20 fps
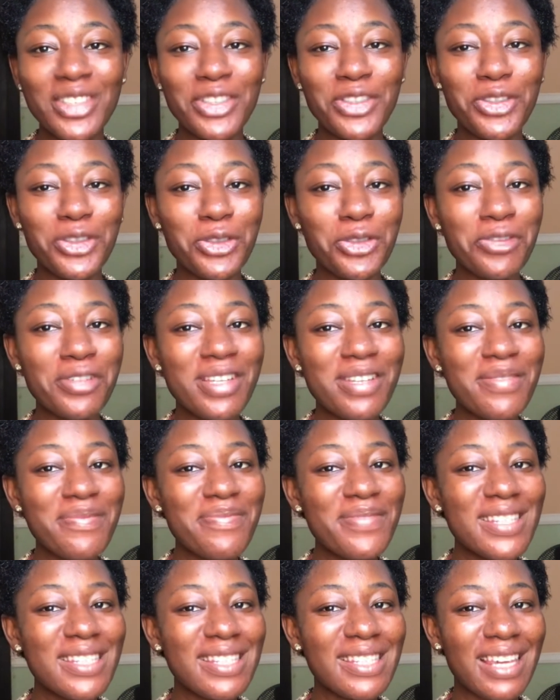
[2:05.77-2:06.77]

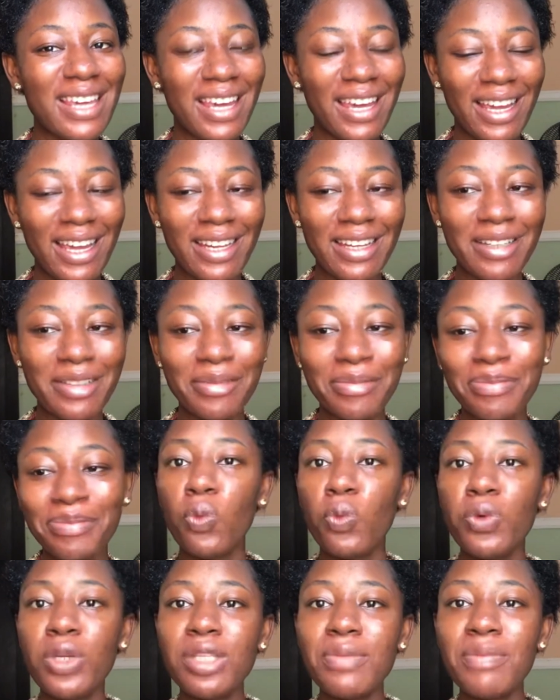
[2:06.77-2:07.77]
dream skin.
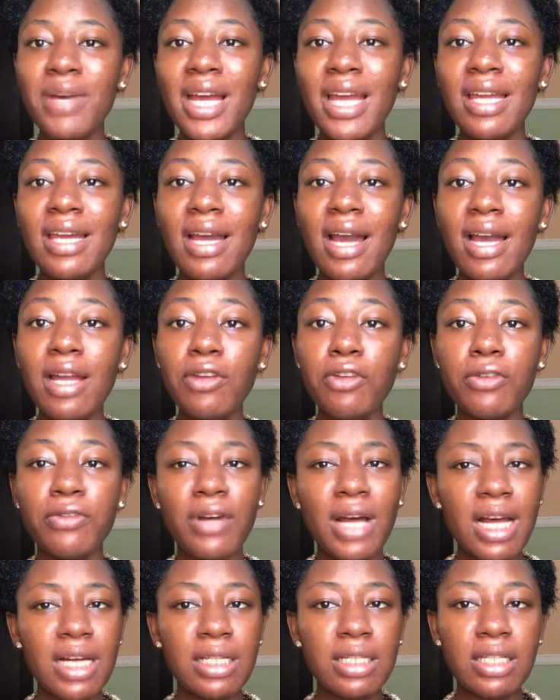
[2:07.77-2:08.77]
With my kind of
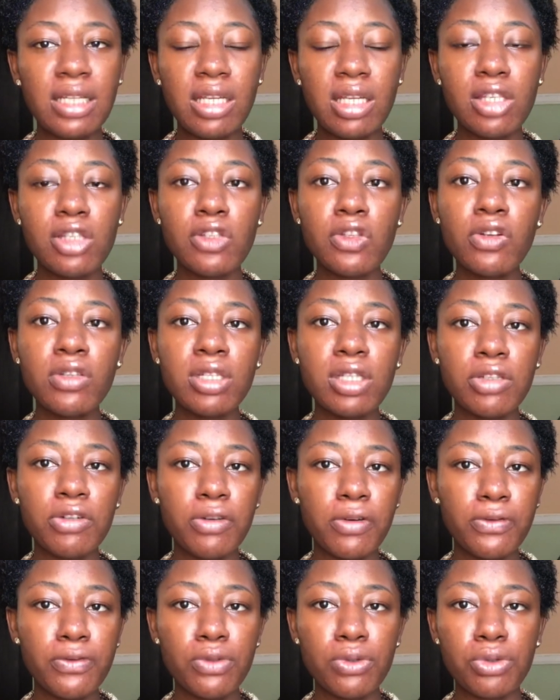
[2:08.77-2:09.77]
acne, it's not
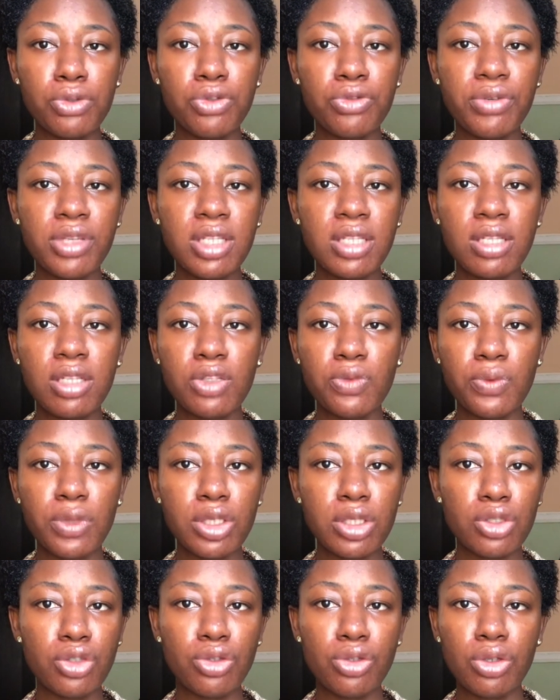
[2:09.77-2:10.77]
enough to treat it
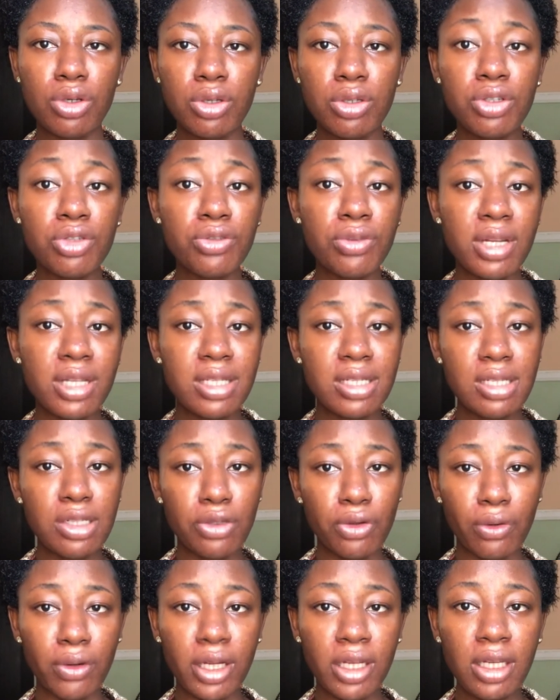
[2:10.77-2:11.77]
with just
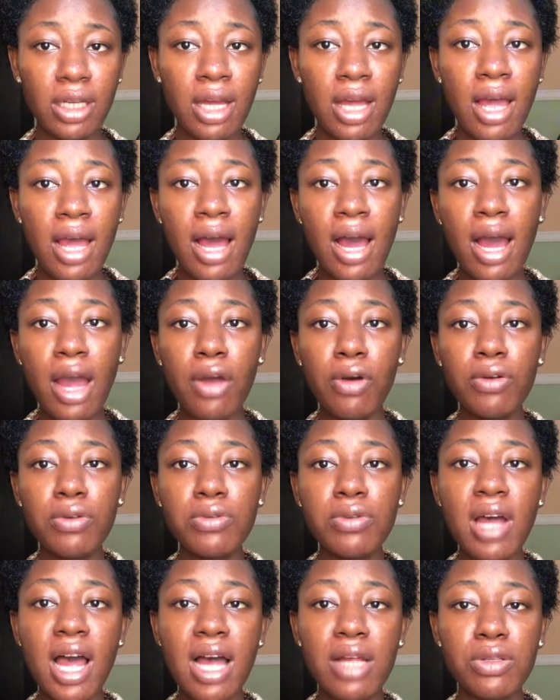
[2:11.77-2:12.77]
tretinoin. I
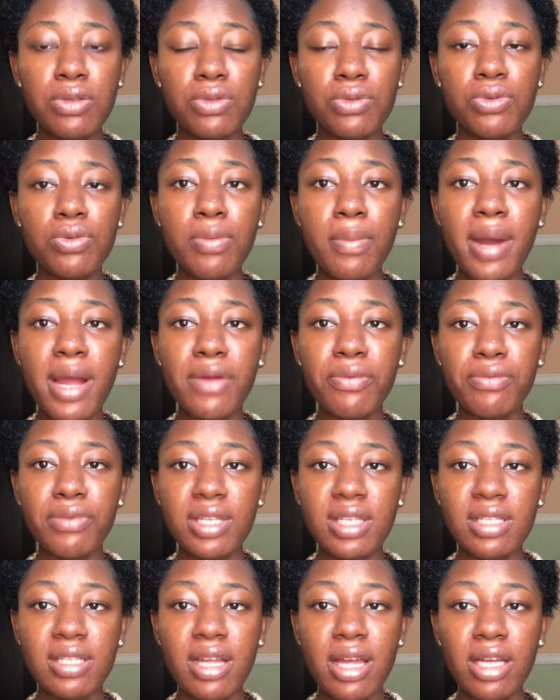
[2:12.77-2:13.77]
also had to do my
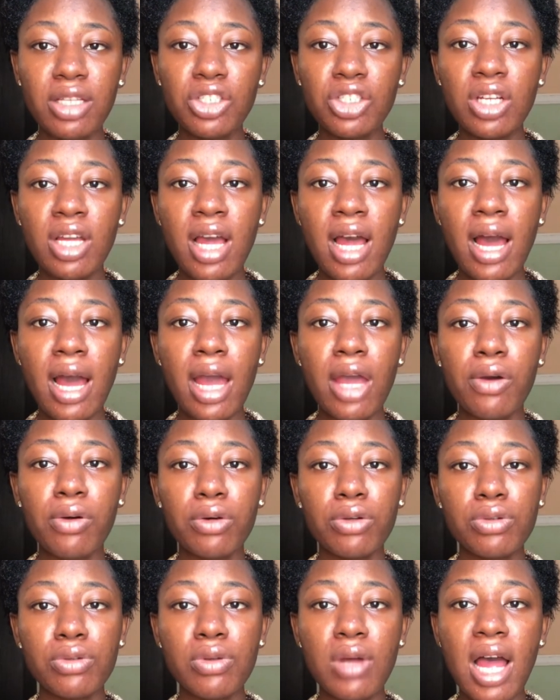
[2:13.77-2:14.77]
research. I
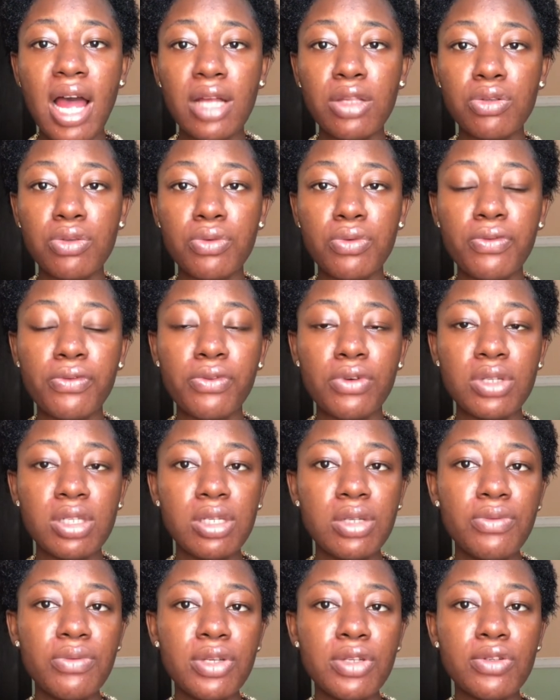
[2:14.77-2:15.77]
also had to go for
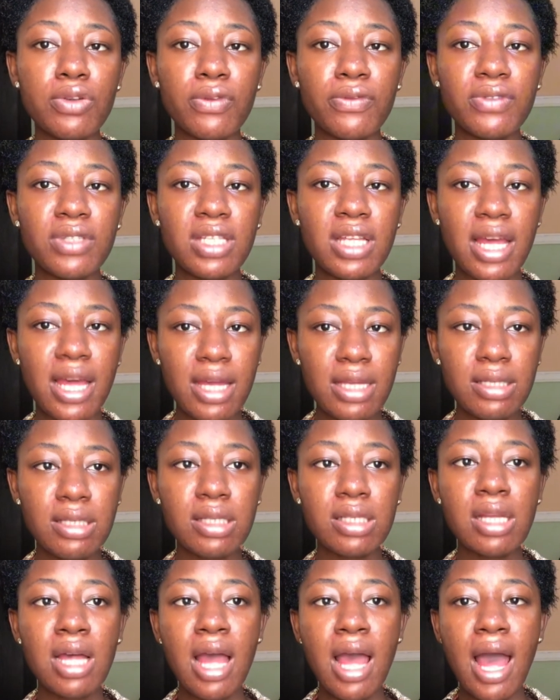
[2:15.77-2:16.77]
series of
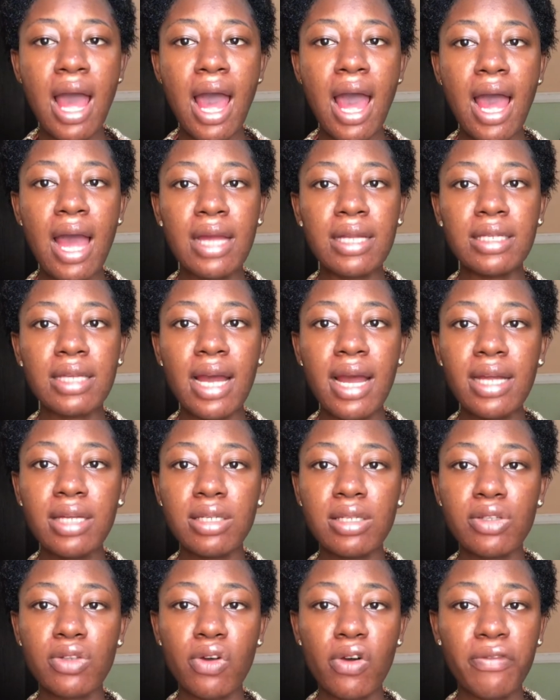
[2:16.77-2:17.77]
tests, and I
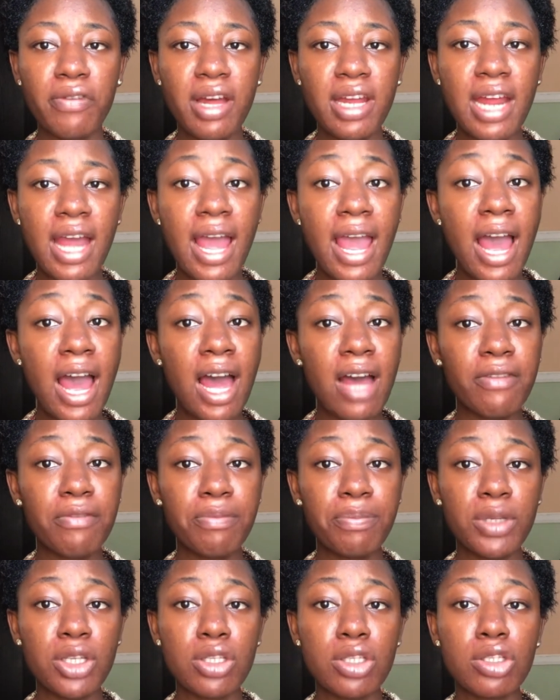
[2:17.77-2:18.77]
discovered I
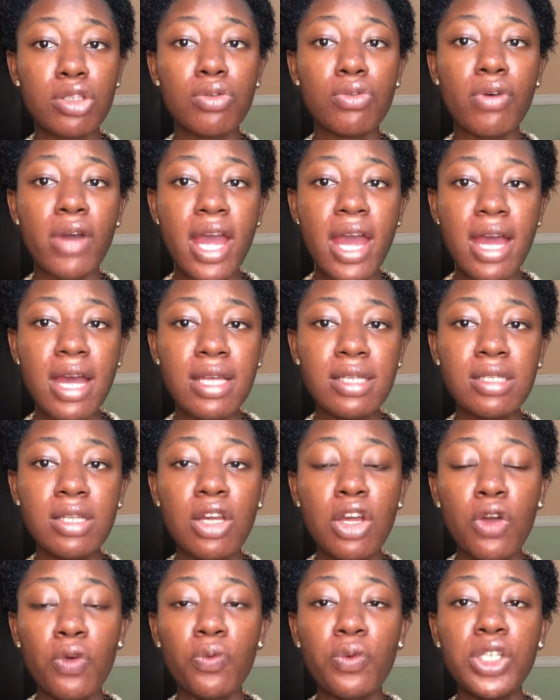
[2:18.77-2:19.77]
have PCOS,
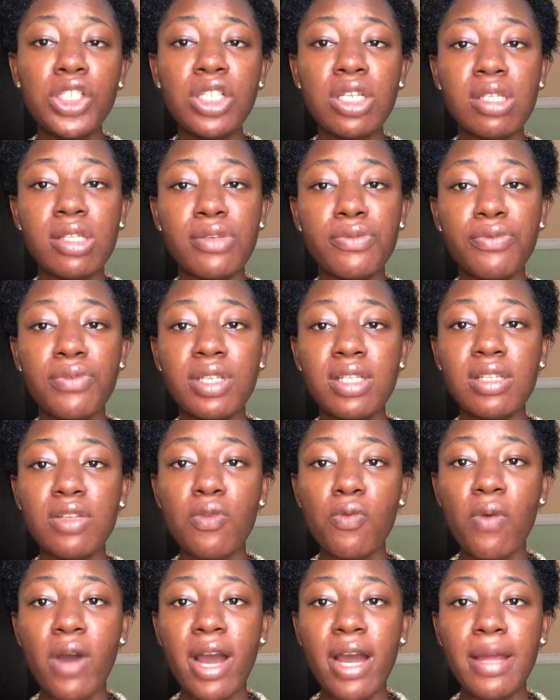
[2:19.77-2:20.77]
which is the
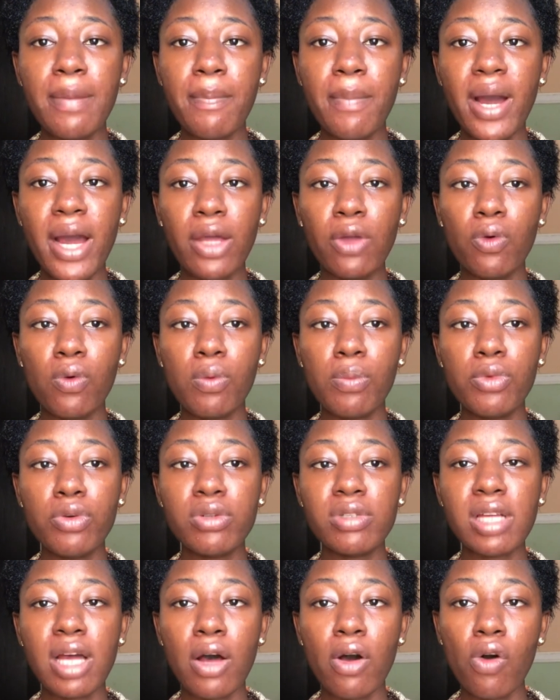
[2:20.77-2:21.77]
reason why my
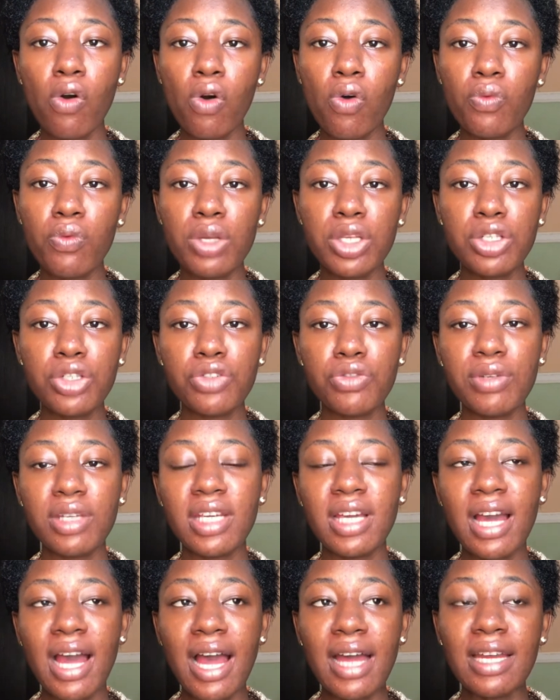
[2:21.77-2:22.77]
hormones are always
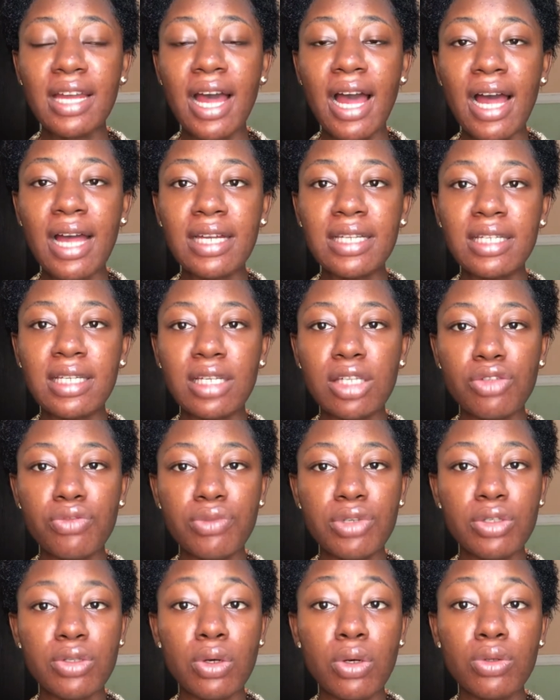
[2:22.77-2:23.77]
triggered and it
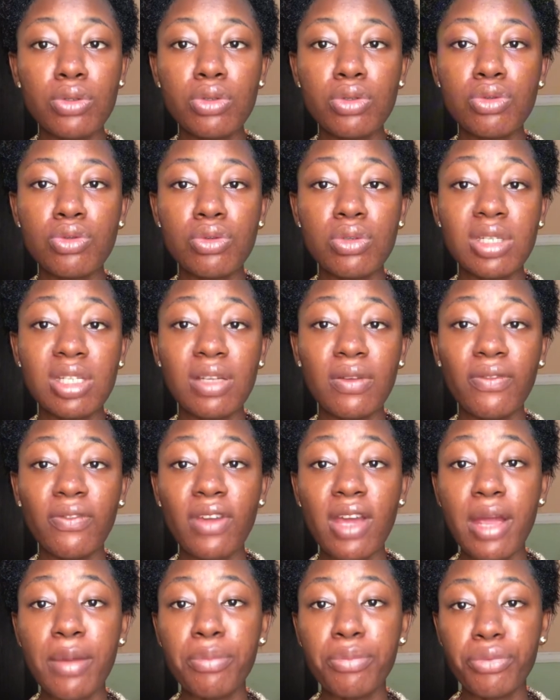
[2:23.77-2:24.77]
results to
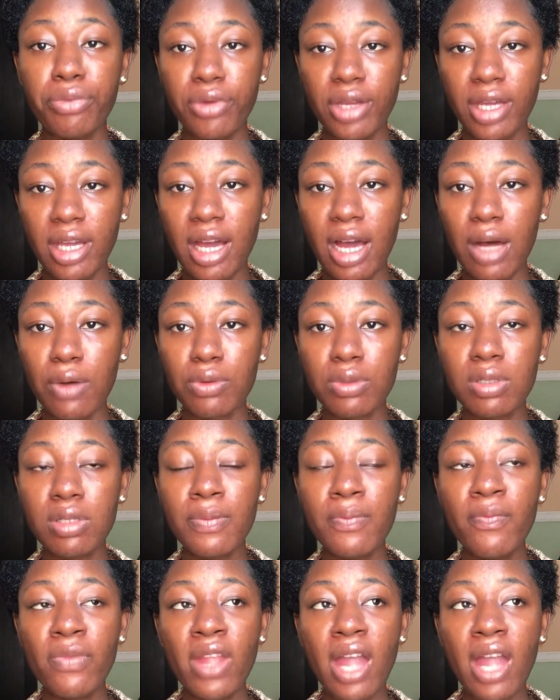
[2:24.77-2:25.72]
severe breakouts.